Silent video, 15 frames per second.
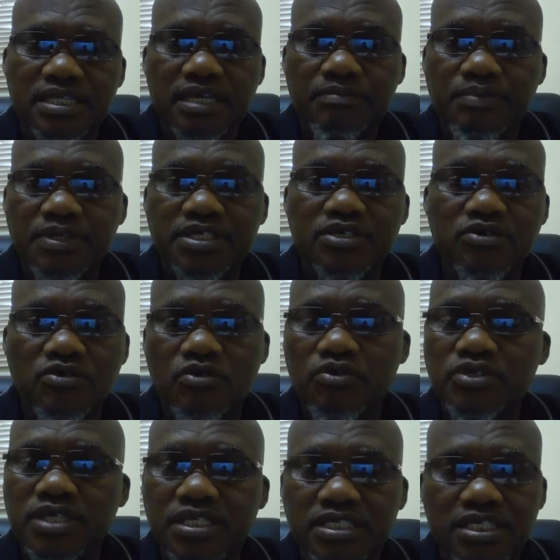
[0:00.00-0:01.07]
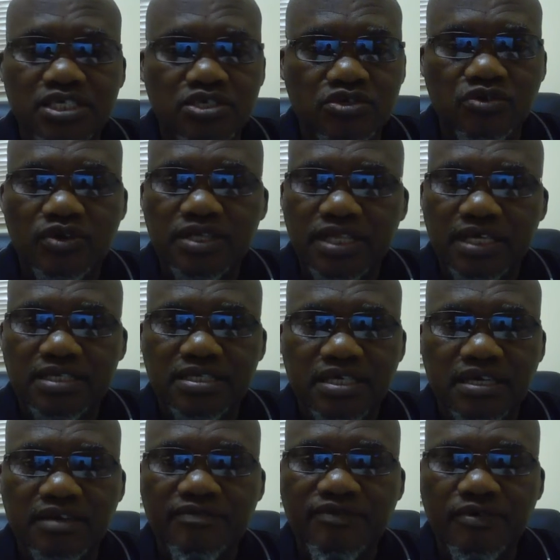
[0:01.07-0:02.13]
and that person goes and destroys that
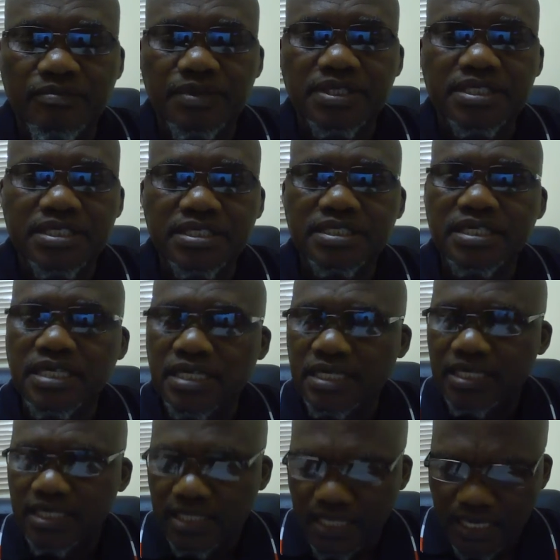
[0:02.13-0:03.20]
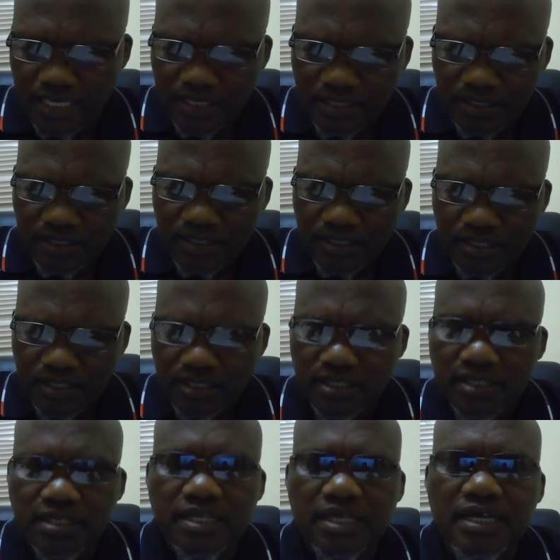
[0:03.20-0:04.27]
information. Then
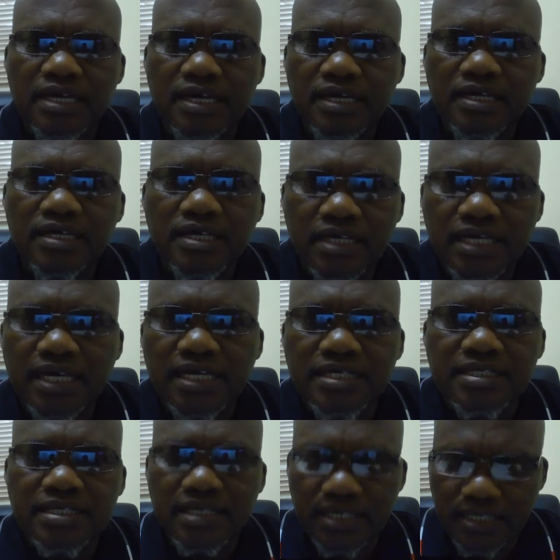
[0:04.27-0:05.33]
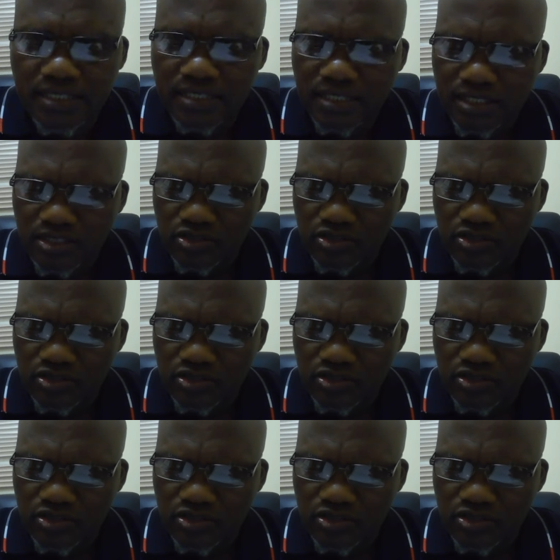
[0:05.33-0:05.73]
the case is